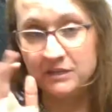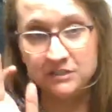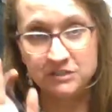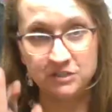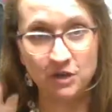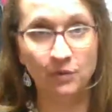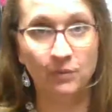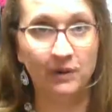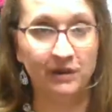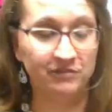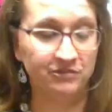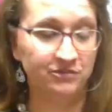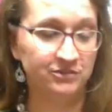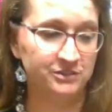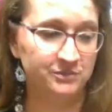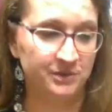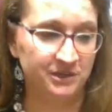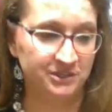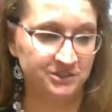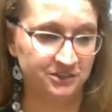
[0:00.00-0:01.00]
Don't wait for a
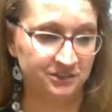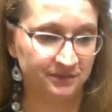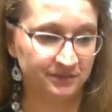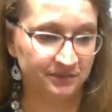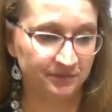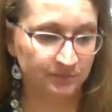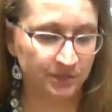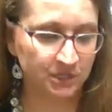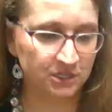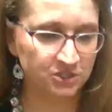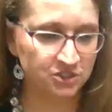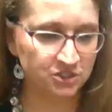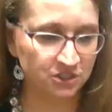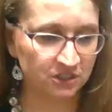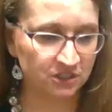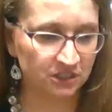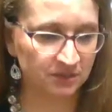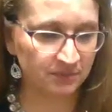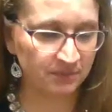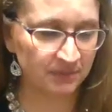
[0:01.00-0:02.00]
special because you're
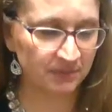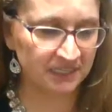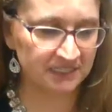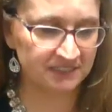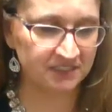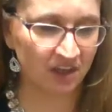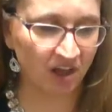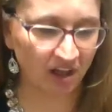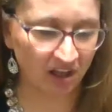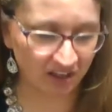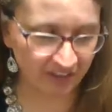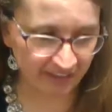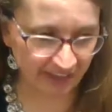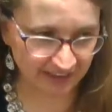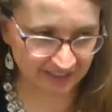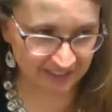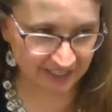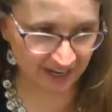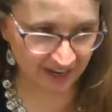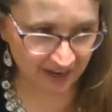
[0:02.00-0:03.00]
going to miss all
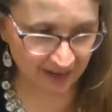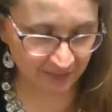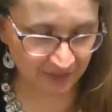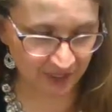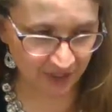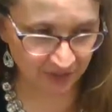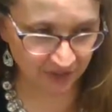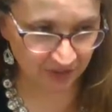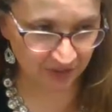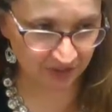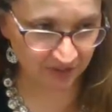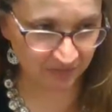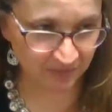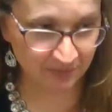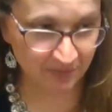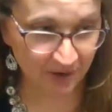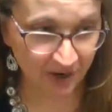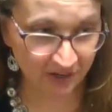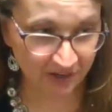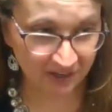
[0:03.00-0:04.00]
that time that you could have
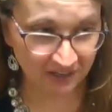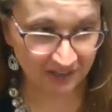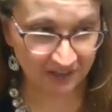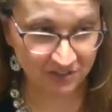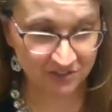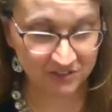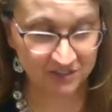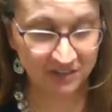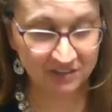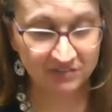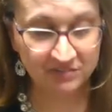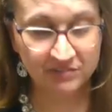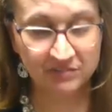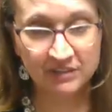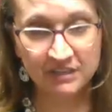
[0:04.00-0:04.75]
been marketing yourself.